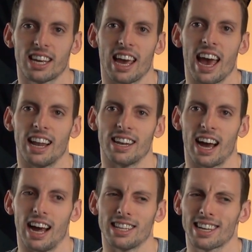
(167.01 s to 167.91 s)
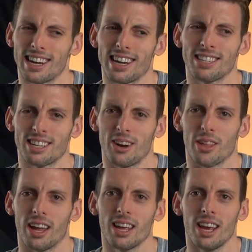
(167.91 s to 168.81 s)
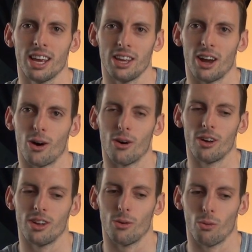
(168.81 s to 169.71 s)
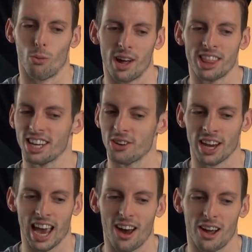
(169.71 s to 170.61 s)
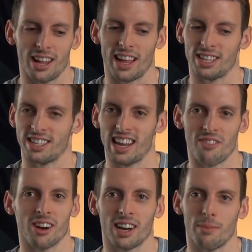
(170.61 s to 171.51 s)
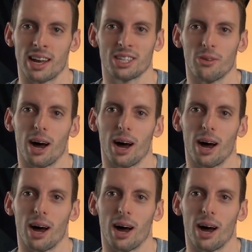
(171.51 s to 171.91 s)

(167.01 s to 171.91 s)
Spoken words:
And it's kind of nice to know that, you know, one thing you can count on that's never going to mess you